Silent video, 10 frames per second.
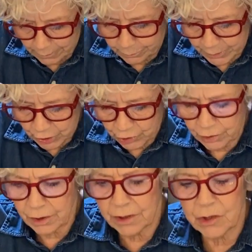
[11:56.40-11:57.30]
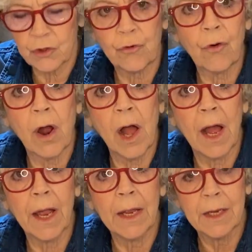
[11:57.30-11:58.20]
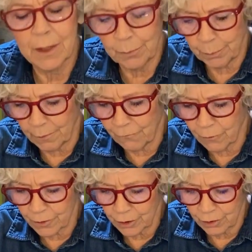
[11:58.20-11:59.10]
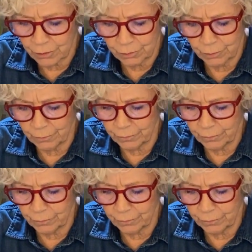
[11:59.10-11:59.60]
be sure it's dry before you